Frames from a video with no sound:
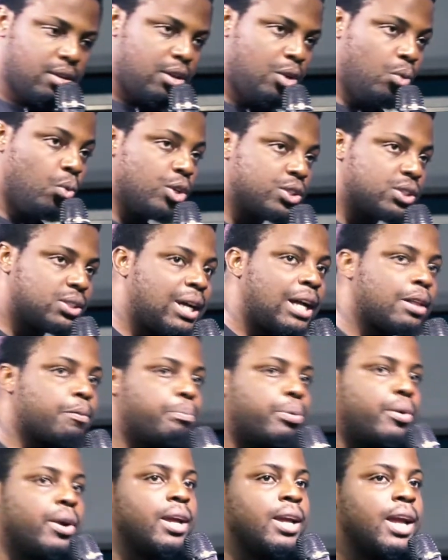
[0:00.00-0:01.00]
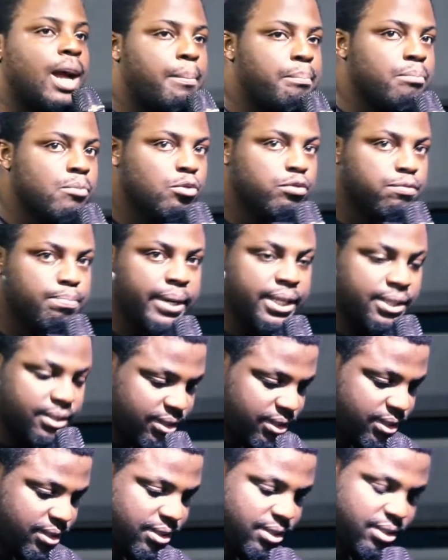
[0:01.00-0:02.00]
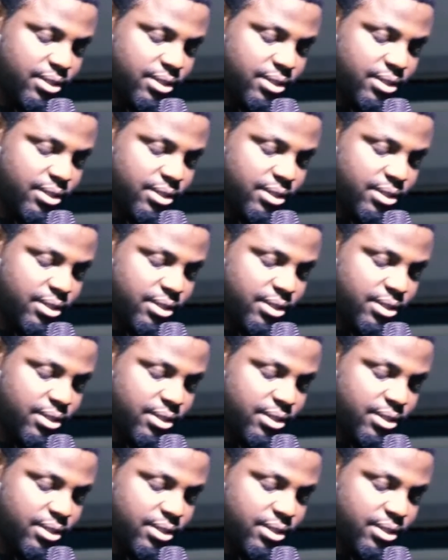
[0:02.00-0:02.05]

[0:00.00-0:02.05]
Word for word: It was that prayer movement